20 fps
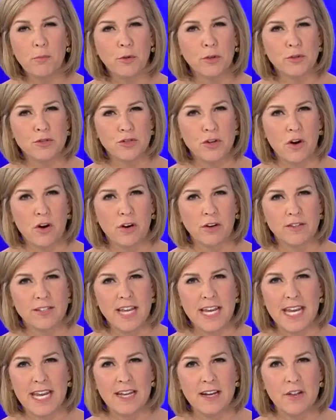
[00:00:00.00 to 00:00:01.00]
Farmers are
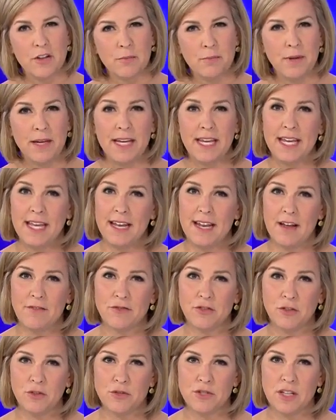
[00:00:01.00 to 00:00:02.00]
taking another big hit
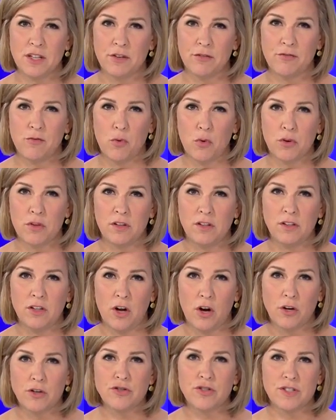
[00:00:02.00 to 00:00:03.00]
after losing their fourth
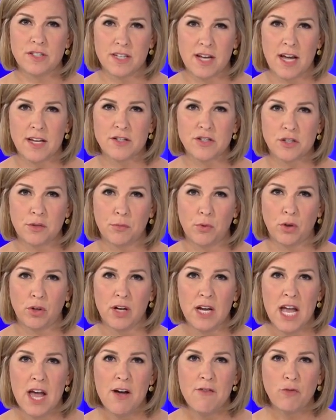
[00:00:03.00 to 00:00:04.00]
largest
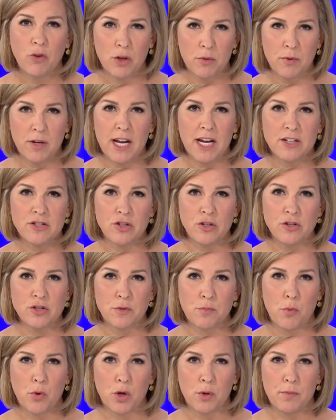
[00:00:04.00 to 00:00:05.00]
customer. 41 Action
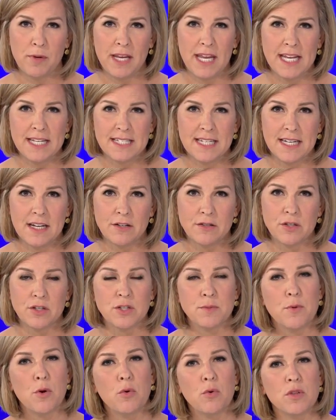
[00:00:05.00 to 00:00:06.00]
News reporter Mackenzie
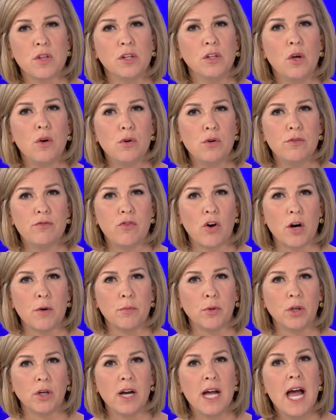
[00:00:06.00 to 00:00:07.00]
Nelson spoke with a local
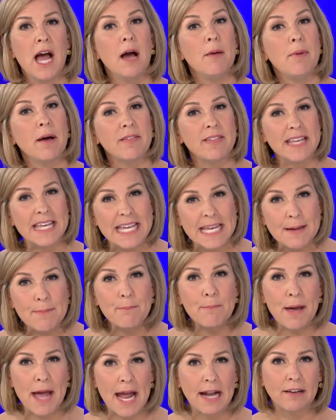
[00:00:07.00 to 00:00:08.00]
farmer about the
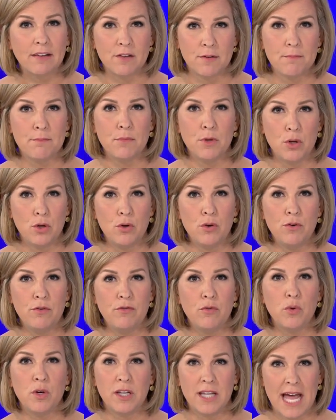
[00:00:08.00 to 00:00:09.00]
impact the
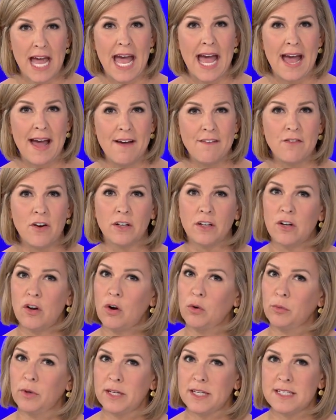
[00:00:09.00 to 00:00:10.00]
move will have on an
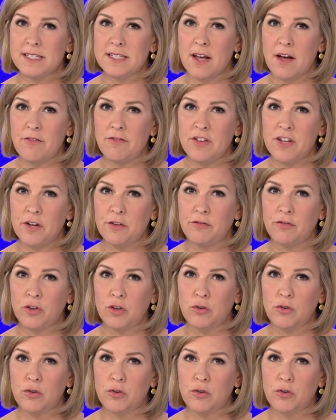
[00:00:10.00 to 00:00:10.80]
already tough year for